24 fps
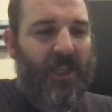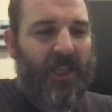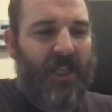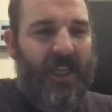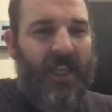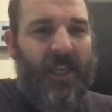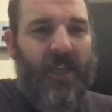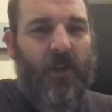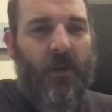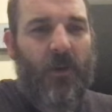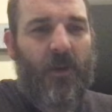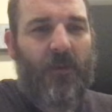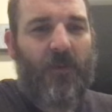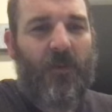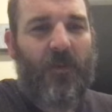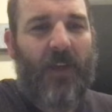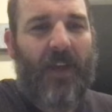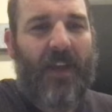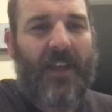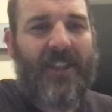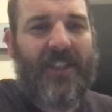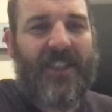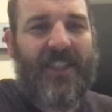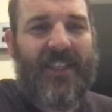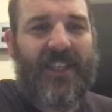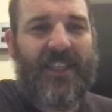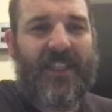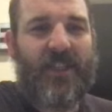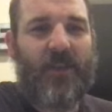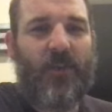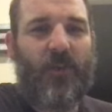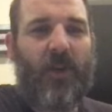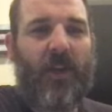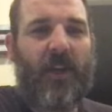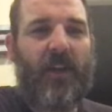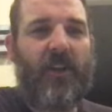Keto and fasting is
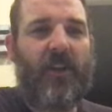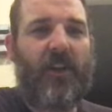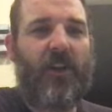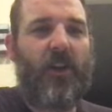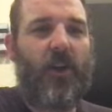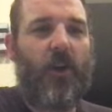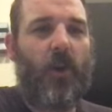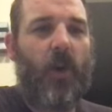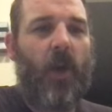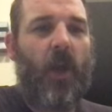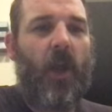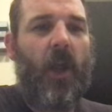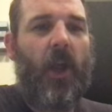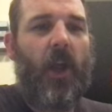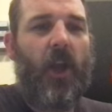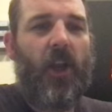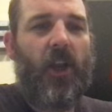the way to go.